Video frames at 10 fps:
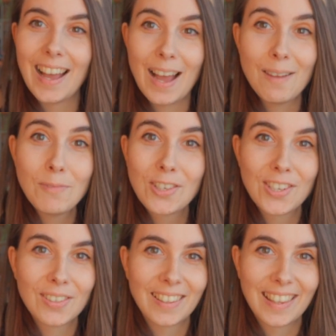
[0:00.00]
I'm
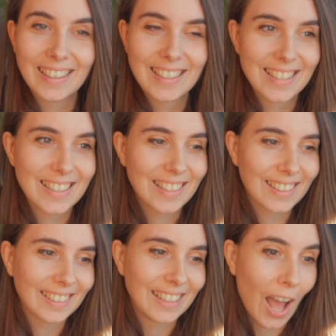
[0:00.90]
sure that's
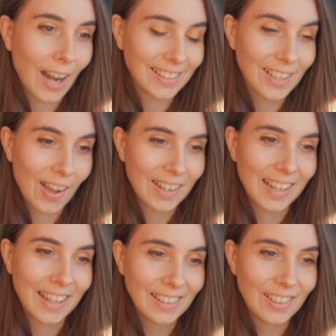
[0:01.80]
not gonna
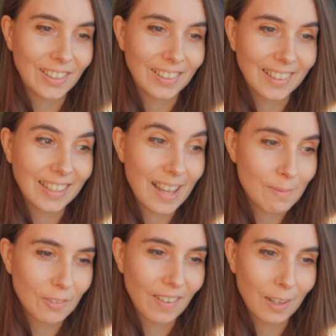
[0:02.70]
hinder the
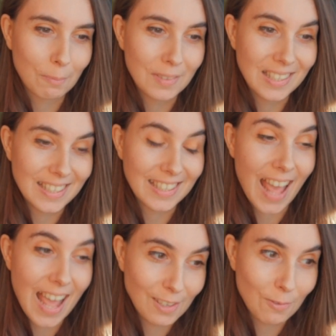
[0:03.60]
game development in any